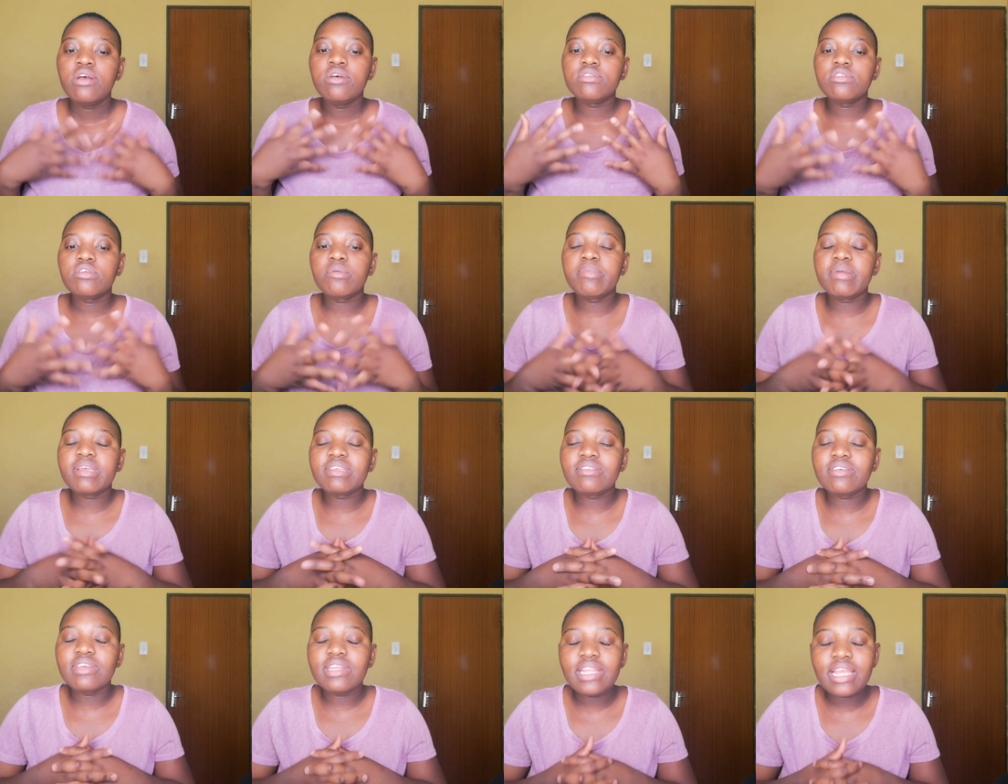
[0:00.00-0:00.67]
So
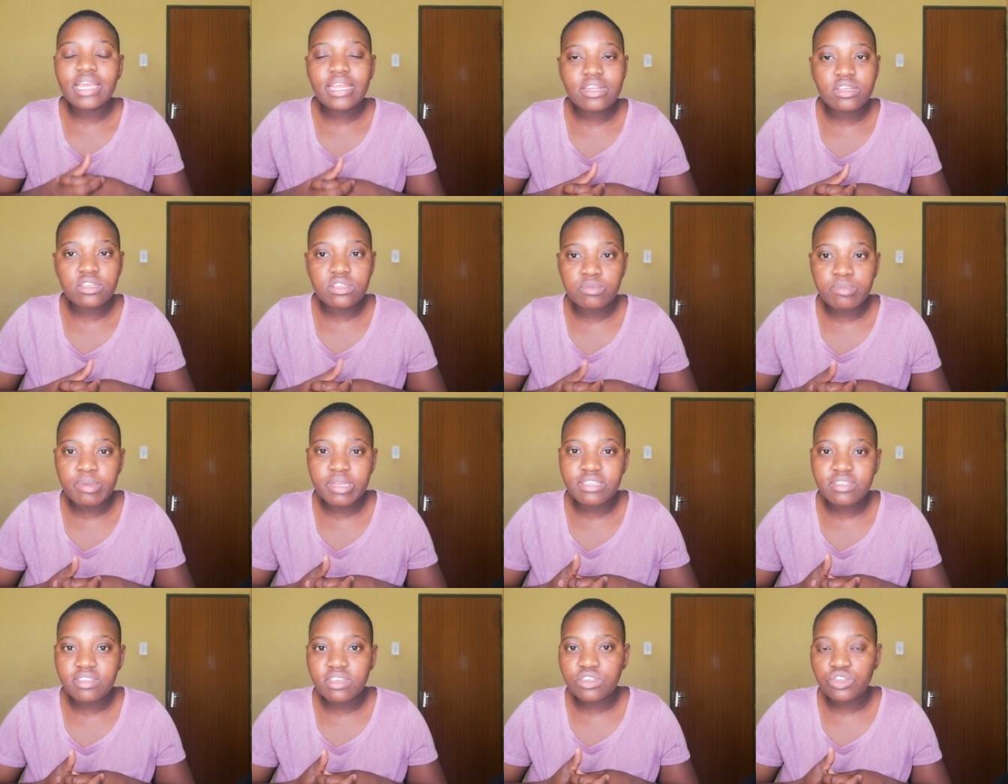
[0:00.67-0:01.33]
basically an
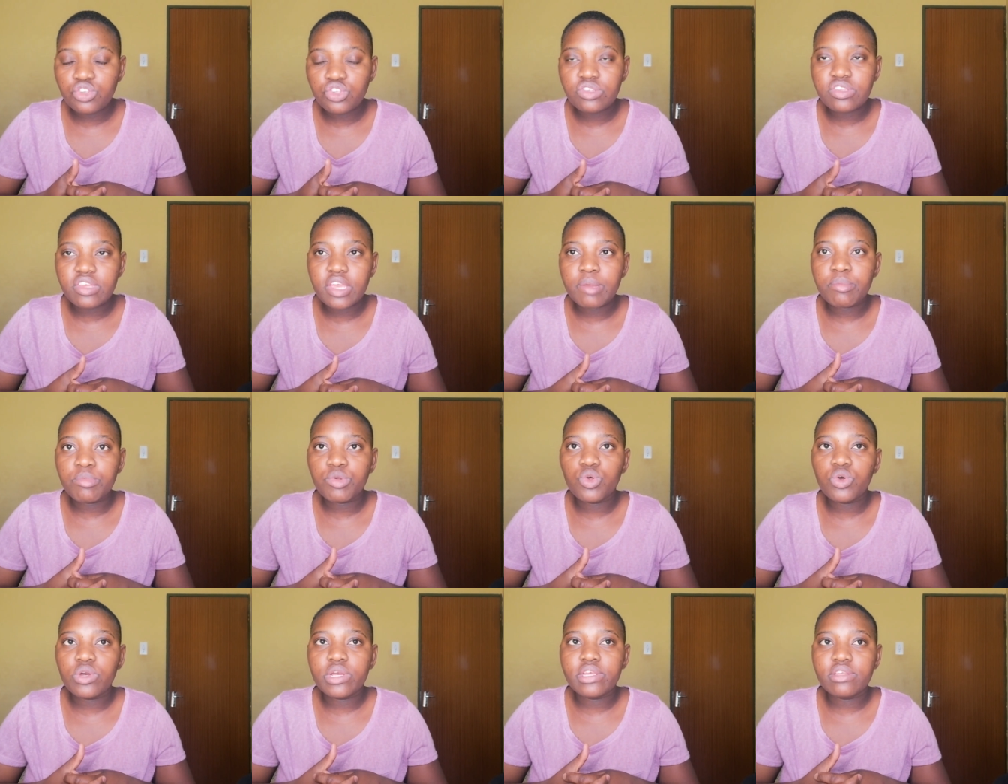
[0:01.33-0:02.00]
expectation
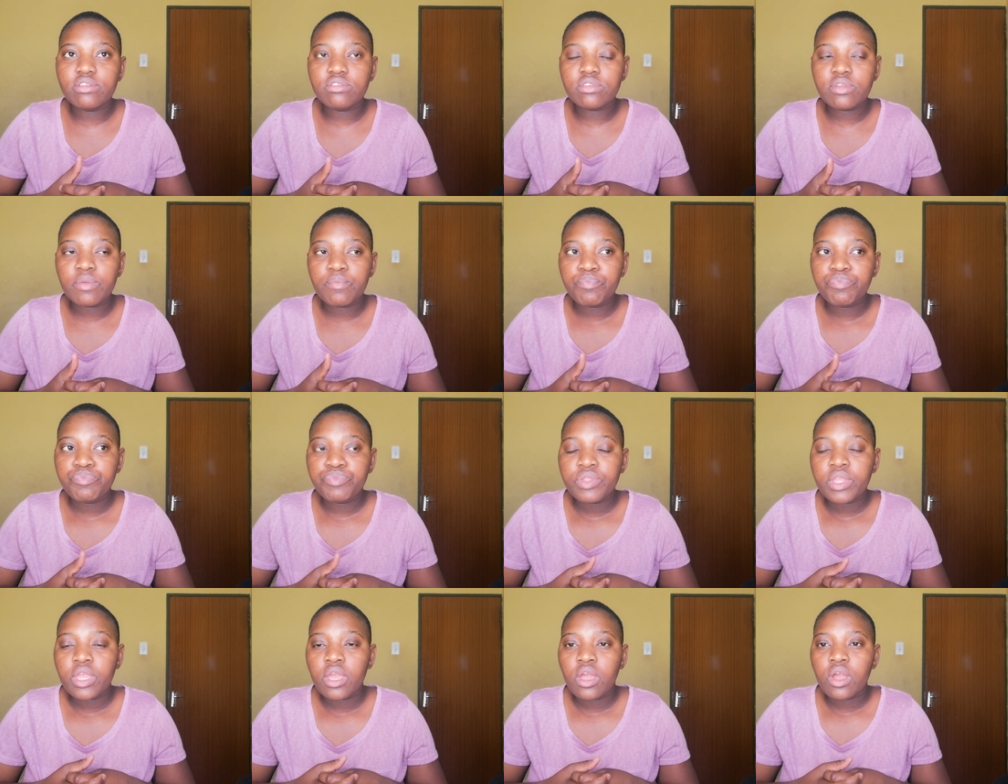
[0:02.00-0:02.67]
table is
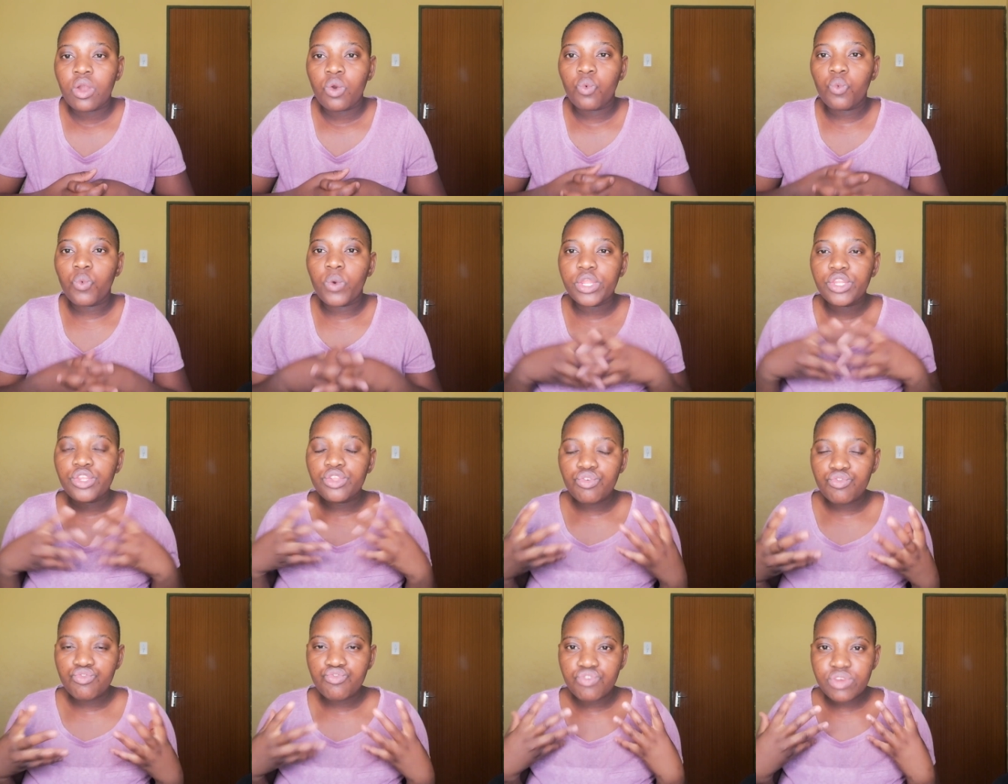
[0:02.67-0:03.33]
when
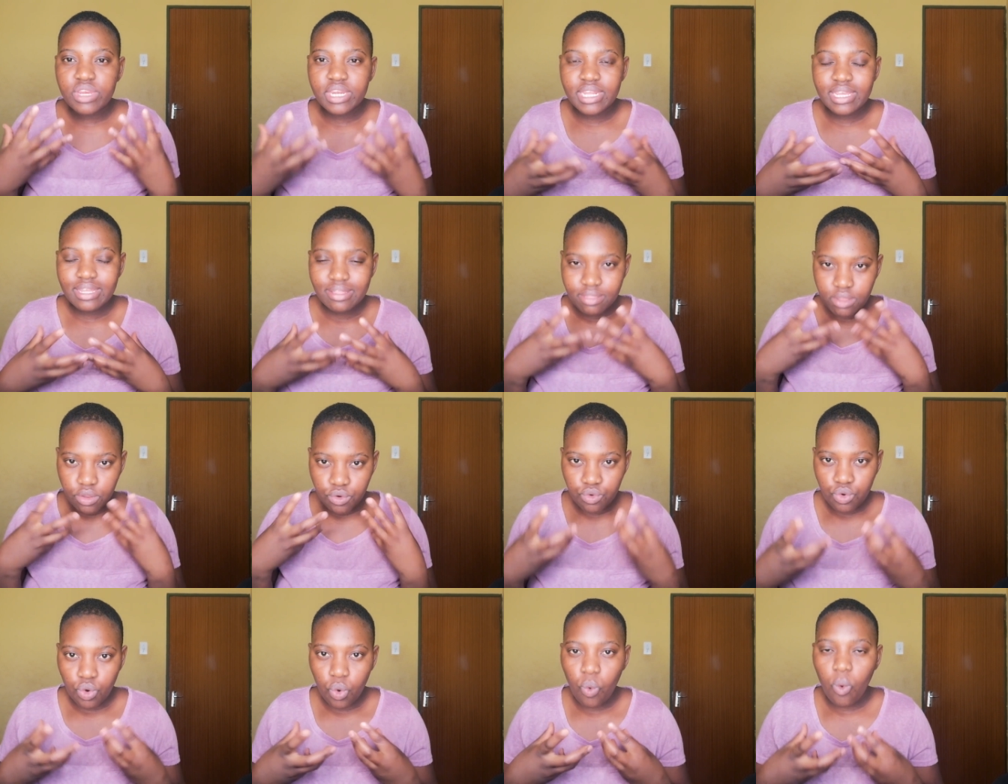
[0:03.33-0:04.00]
you're reading the
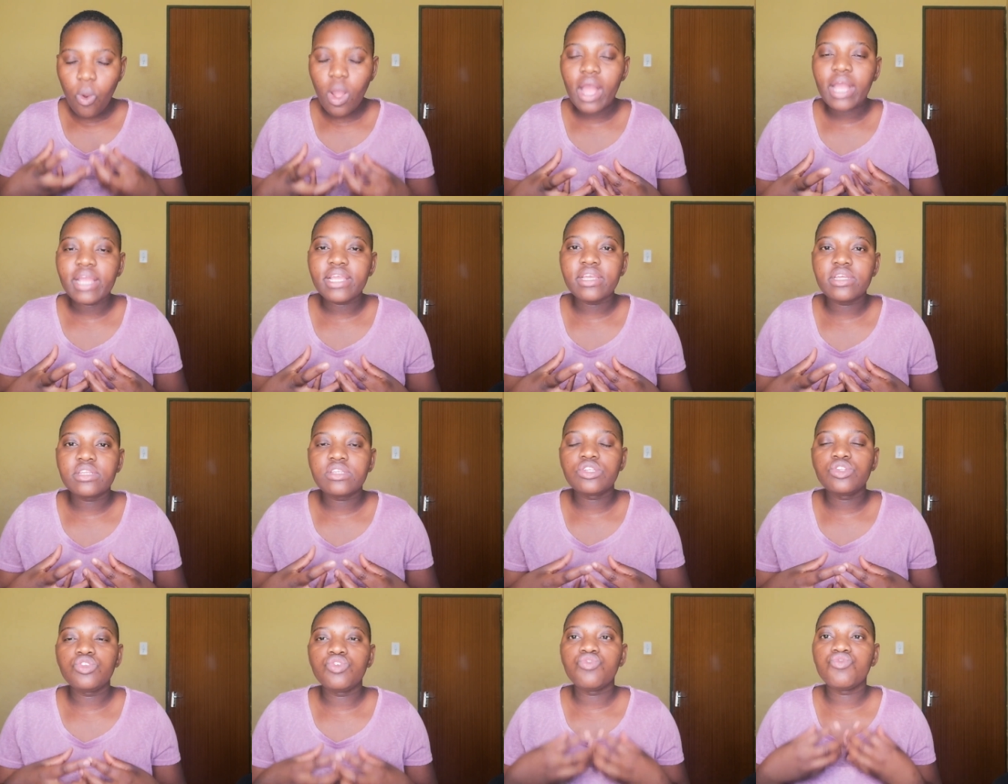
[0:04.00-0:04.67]

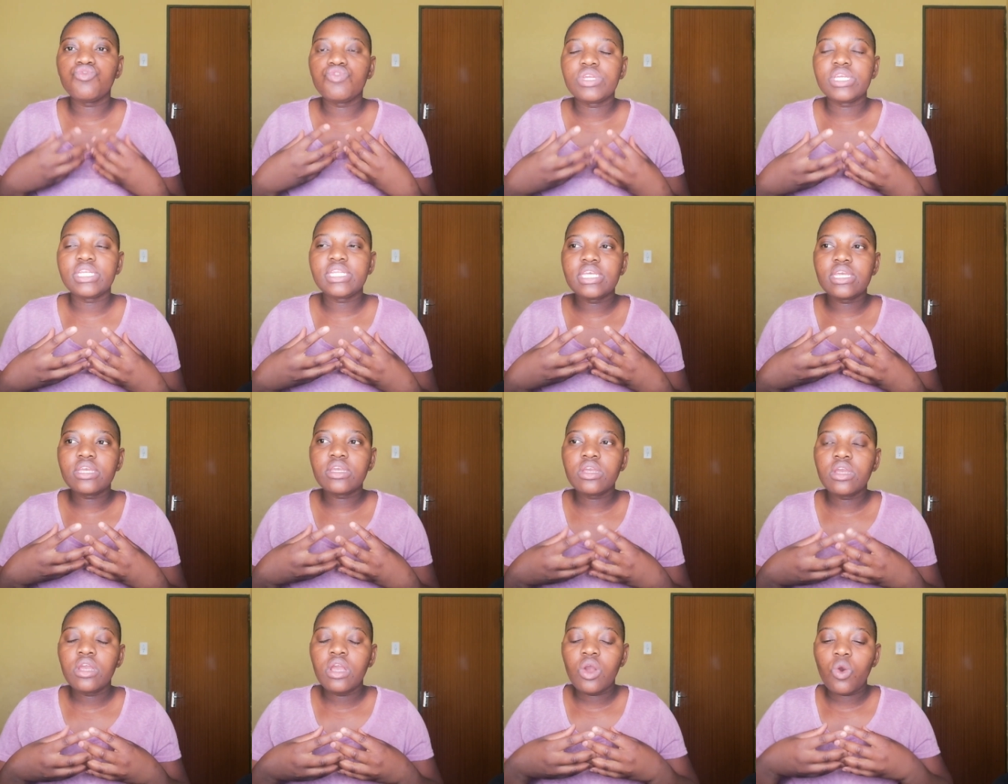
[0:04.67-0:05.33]
required and you're
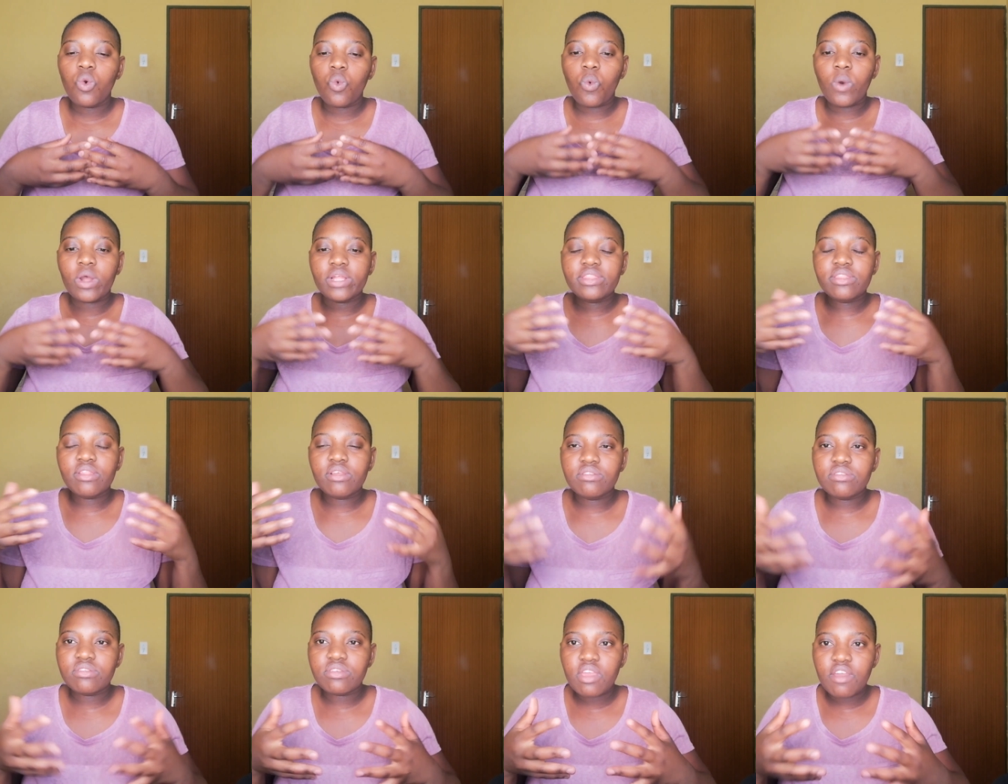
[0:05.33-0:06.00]
reading what the
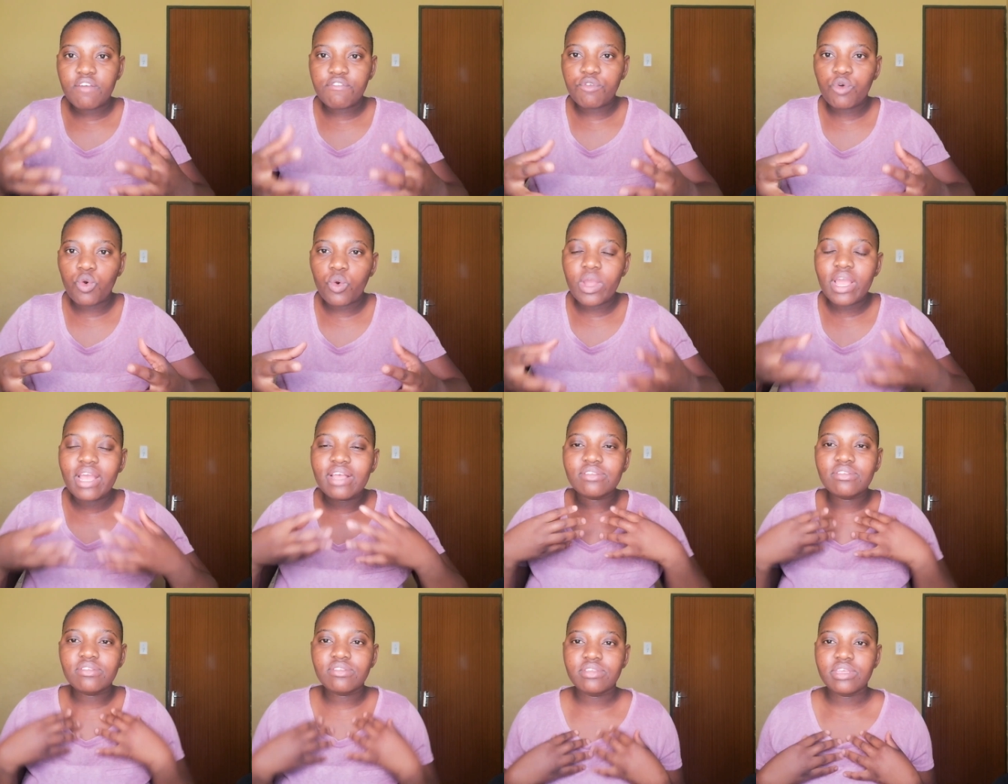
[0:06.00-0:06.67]
CFO
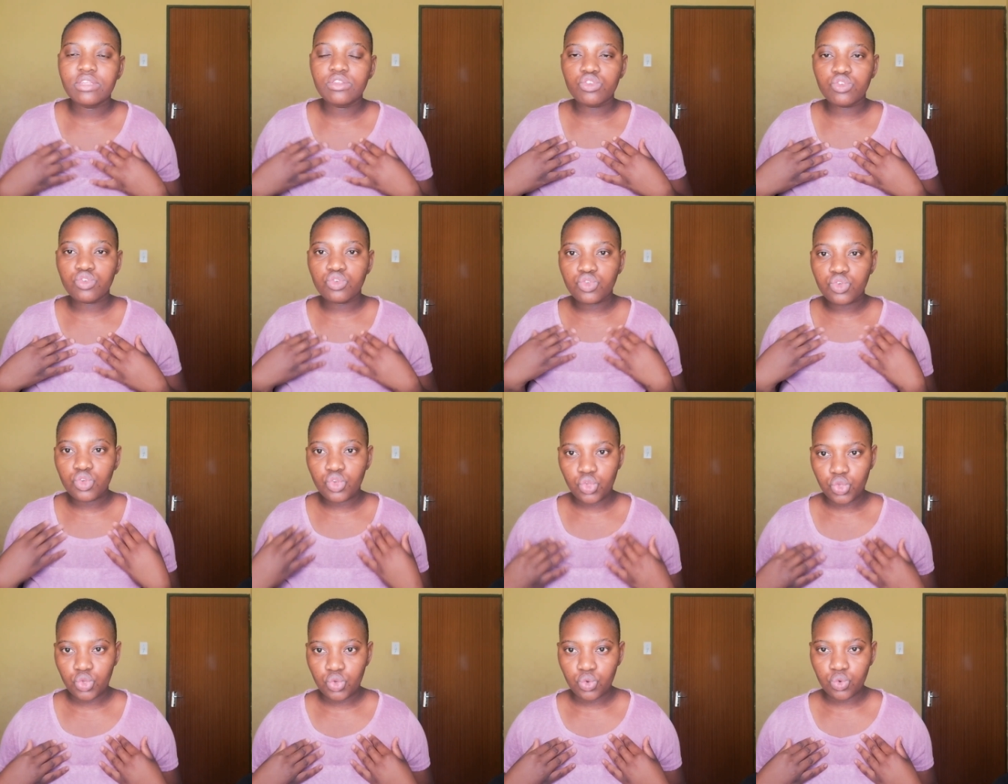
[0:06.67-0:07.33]
has sent to
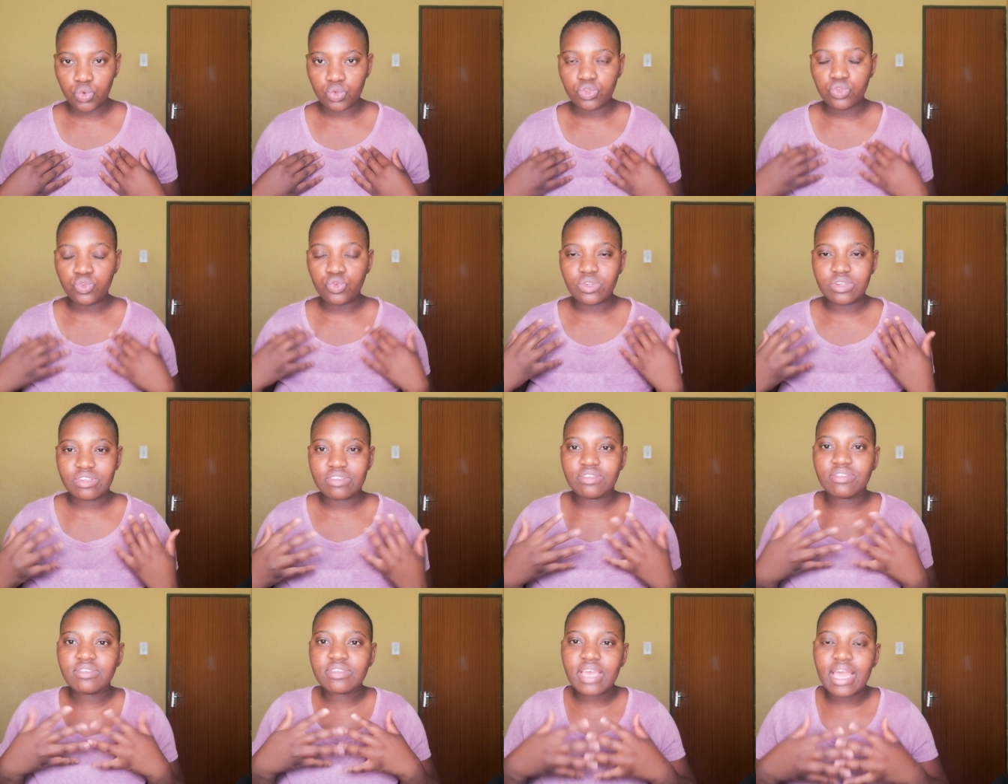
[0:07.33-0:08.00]
you to
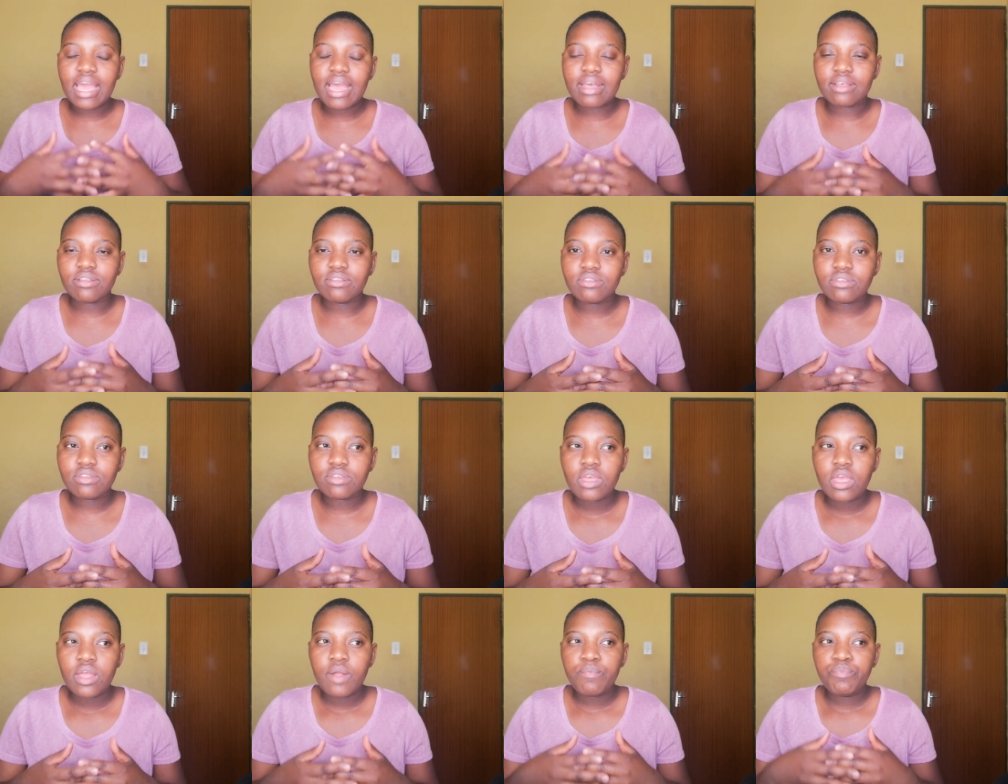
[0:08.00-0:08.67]
discuss,